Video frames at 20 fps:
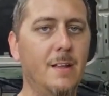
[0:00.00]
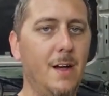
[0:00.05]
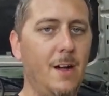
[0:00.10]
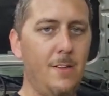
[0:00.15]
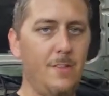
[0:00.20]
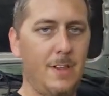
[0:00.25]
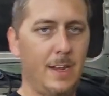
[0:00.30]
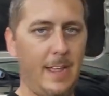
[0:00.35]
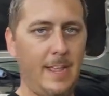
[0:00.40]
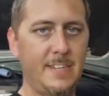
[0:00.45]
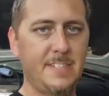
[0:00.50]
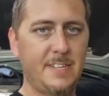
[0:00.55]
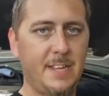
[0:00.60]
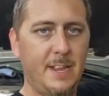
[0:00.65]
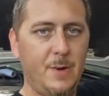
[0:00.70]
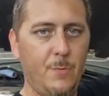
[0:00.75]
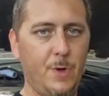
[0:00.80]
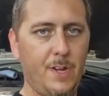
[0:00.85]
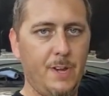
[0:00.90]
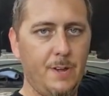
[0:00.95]
all the
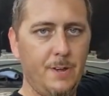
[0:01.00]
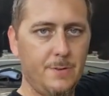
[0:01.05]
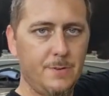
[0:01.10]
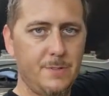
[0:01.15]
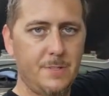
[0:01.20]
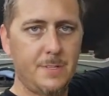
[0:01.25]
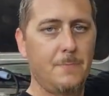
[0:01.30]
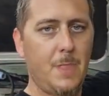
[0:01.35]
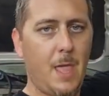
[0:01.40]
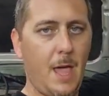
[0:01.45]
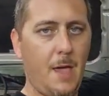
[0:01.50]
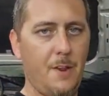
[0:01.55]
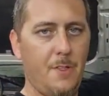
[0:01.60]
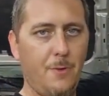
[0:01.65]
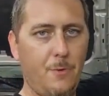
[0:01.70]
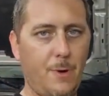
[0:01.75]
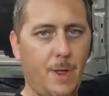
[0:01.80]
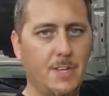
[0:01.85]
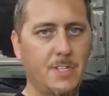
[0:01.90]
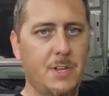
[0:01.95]
Lexan windows out of the
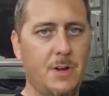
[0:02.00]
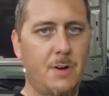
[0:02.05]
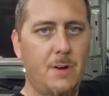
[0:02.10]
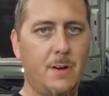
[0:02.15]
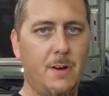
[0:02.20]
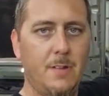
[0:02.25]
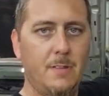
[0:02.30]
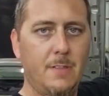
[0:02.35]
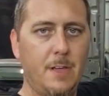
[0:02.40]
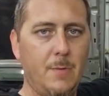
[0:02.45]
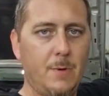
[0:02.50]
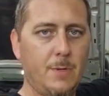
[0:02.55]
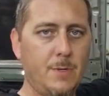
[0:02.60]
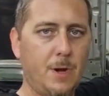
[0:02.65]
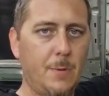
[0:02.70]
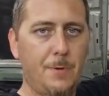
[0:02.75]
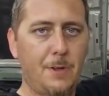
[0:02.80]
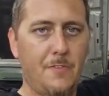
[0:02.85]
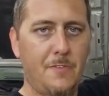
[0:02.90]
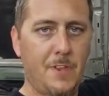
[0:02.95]
race car that we
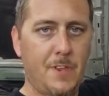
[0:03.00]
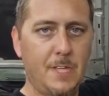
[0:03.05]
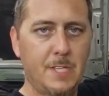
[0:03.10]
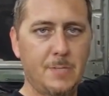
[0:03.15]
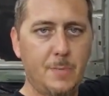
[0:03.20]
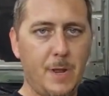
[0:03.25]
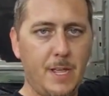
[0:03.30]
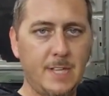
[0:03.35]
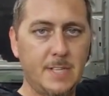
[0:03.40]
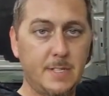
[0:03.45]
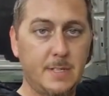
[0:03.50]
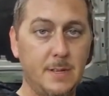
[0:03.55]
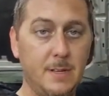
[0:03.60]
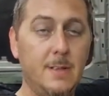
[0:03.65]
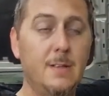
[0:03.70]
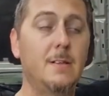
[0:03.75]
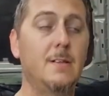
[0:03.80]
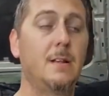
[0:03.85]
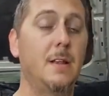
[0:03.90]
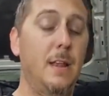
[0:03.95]
dropped off at his place
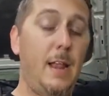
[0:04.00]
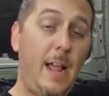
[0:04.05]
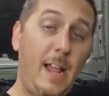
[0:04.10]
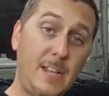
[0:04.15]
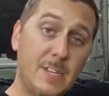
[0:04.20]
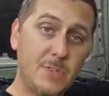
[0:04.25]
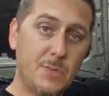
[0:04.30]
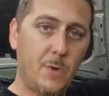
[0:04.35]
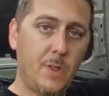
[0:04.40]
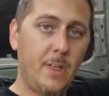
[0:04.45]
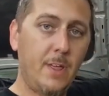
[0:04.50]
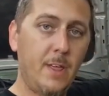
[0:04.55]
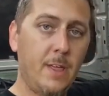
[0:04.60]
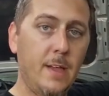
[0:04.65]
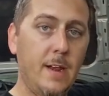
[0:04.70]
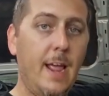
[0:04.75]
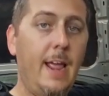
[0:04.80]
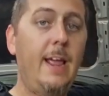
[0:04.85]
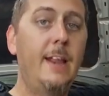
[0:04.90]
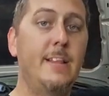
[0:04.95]
last
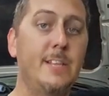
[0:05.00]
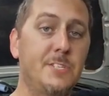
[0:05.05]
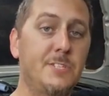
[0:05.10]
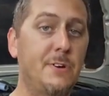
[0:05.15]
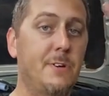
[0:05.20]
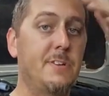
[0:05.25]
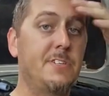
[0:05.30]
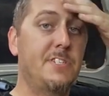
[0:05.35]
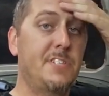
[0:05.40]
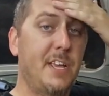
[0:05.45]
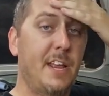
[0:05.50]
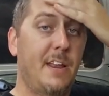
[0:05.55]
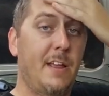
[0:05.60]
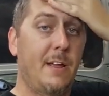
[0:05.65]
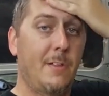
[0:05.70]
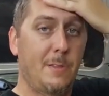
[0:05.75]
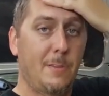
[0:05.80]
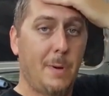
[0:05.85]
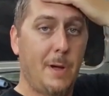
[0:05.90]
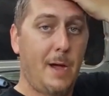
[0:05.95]
weekend, and he started sanding
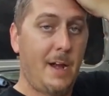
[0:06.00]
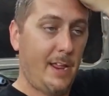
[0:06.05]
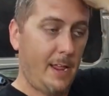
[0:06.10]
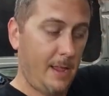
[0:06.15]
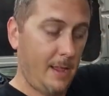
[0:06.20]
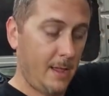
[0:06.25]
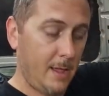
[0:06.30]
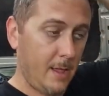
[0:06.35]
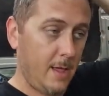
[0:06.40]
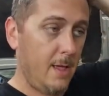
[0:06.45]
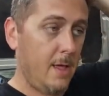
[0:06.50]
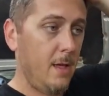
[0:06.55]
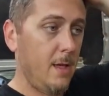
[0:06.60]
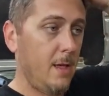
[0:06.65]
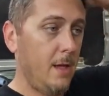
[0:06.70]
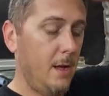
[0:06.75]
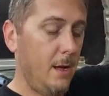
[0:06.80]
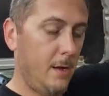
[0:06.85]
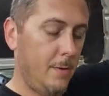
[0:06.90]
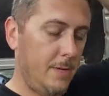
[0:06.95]
on the body.
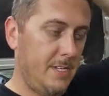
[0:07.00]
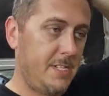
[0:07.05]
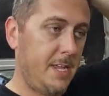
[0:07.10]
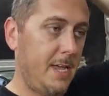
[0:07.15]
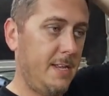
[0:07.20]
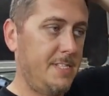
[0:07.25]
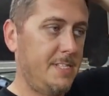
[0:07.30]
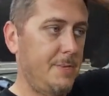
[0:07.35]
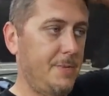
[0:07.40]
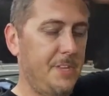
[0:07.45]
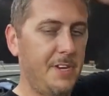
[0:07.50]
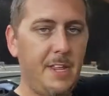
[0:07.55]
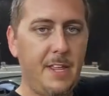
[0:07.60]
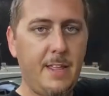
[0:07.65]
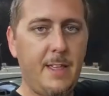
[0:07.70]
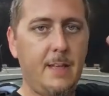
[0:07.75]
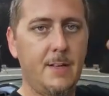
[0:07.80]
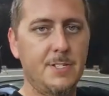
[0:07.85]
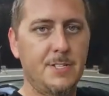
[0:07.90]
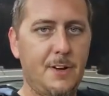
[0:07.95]
He's got some of the
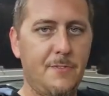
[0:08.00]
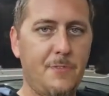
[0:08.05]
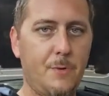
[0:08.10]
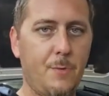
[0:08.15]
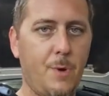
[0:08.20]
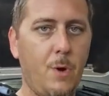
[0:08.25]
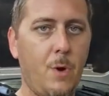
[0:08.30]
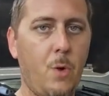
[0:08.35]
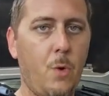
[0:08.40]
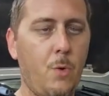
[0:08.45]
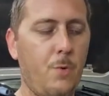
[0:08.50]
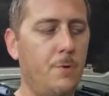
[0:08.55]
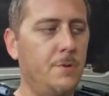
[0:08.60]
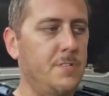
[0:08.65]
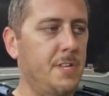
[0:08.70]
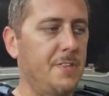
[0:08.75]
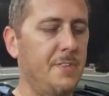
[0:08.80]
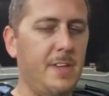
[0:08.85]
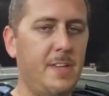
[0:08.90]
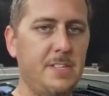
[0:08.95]
decals off the rear quarters.
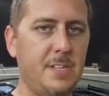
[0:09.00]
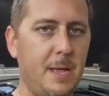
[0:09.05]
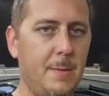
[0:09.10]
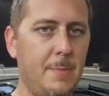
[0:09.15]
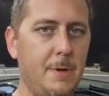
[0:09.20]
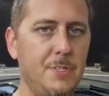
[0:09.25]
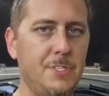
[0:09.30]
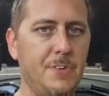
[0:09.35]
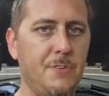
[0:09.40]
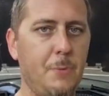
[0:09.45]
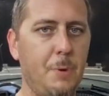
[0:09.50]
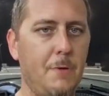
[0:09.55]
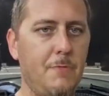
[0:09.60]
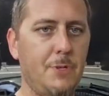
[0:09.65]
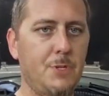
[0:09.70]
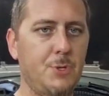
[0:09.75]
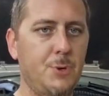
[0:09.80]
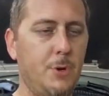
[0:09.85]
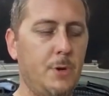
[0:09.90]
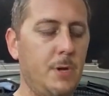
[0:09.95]
I think he's got most of them off
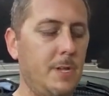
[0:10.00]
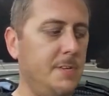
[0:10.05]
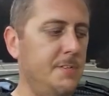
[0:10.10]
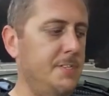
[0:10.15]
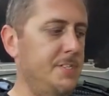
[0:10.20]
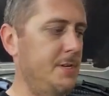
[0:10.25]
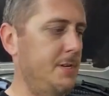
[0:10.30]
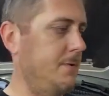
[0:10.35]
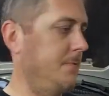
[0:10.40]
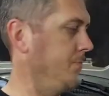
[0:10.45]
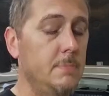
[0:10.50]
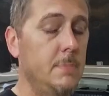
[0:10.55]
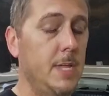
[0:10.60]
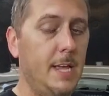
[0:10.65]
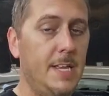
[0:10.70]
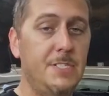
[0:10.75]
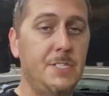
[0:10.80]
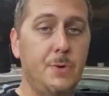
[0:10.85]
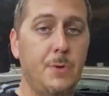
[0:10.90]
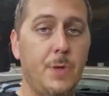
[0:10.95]
the trunk lid, so
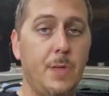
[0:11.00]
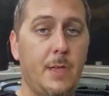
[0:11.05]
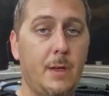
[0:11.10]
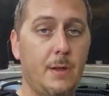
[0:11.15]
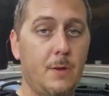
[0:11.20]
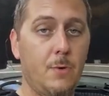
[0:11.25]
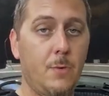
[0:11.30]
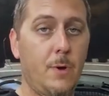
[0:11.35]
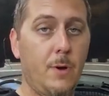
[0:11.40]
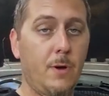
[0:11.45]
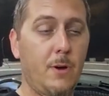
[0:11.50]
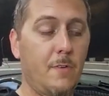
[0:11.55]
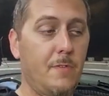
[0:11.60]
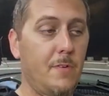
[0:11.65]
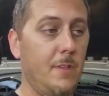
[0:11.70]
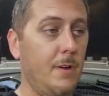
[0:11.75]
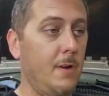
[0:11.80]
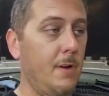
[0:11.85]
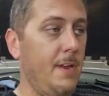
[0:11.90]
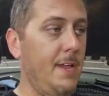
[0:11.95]
he's doing killer work over
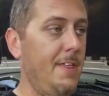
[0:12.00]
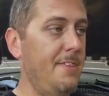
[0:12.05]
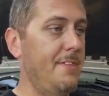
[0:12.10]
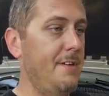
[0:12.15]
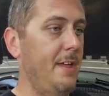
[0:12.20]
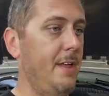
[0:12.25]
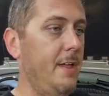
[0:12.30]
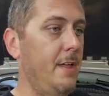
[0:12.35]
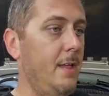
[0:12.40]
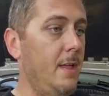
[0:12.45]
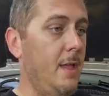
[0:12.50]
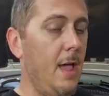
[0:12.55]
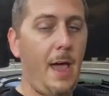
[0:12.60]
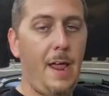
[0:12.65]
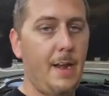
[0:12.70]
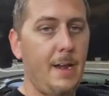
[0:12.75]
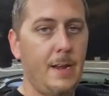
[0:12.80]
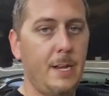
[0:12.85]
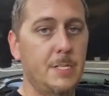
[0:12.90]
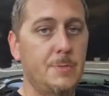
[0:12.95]
there on that thing. I
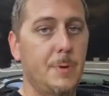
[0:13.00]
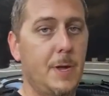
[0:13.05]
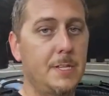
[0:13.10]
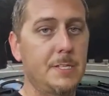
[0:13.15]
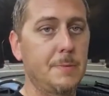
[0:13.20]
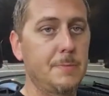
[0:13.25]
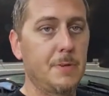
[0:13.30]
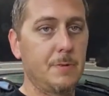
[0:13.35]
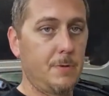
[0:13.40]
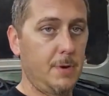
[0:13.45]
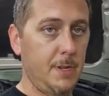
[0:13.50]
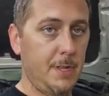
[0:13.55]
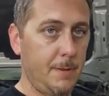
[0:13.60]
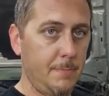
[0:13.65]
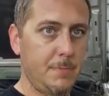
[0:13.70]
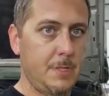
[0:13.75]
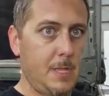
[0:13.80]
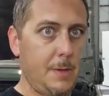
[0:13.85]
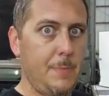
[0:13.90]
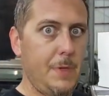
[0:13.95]
didn't expect him to really
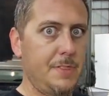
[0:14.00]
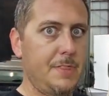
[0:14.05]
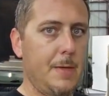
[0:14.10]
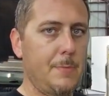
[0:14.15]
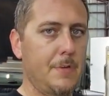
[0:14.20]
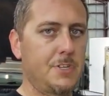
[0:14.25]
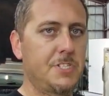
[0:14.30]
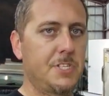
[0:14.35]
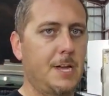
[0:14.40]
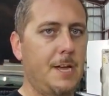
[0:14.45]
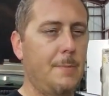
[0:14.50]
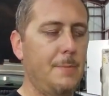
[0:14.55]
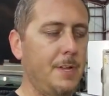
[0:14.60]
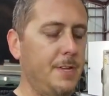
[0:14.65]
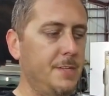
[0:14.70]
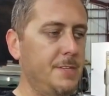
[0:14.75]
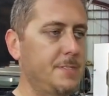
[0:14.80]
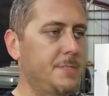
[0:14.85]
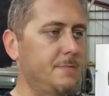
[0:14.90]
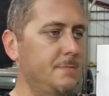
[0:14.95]
commit that much time to
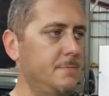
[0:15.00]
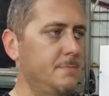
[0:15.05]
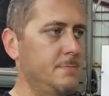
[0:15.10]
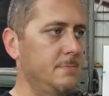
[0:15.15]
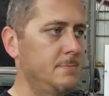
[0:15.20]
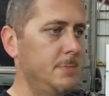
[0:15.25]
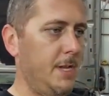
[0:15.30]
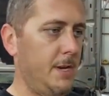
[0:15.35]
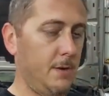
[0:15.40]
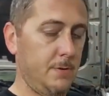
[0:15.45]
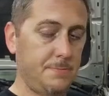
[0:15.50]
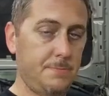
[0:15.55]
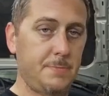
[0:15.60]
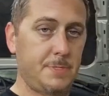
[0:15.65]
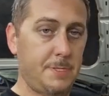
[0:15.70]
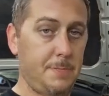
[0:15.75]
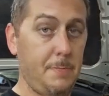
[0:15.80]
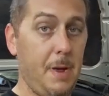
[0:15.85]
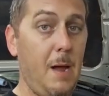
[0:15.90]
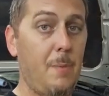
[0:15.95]
his, you know,
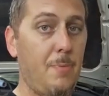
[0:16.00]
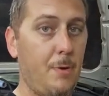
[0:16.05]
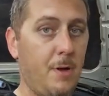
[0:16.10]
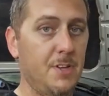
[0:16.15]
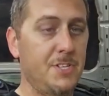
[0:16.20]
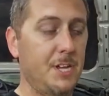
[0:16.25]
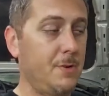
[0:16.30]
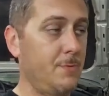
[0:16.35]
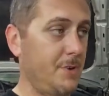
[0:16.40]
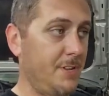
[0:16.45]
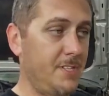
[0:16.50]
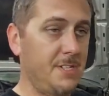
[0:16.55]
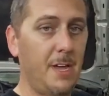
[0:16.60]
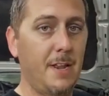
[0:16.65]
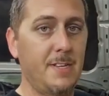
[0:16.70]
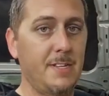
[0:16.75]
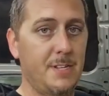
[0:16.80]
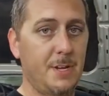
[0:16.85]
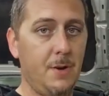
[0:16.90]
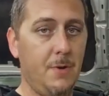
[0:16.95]
to my project when he's
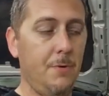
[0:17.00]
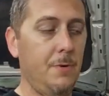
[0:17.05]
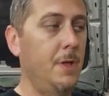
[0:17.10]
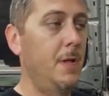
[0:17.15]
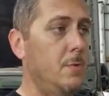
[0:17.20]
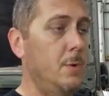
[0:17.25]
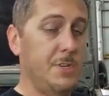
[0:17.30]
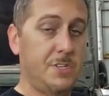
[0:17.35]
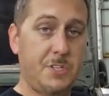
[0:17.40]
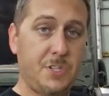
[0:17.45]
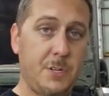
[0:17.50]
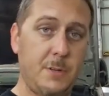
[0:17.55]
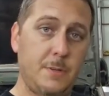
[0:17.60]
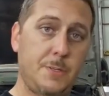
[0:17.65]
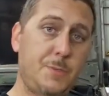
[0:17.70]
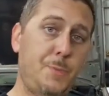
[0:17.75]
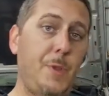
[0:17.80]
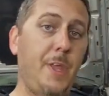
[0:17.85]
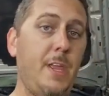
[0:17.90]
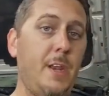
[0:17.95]
got his own. Which,
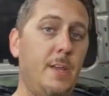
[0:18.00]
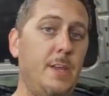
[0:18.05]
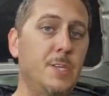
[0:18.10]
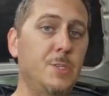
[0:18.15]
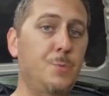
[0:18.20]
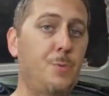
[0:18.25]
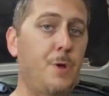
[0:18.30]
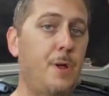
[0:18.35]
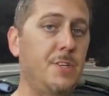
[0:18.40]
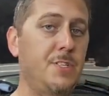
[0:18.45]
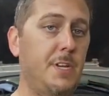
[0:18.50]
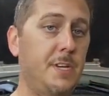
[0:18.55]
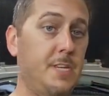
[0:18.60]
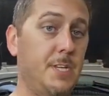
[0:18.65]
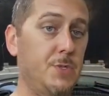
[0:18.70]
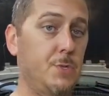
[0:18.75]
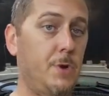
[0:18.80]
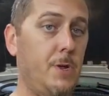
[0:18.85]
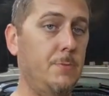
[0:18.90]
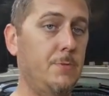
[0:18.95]
speaking of his project,
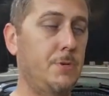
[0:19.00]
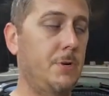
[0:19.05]
his Ram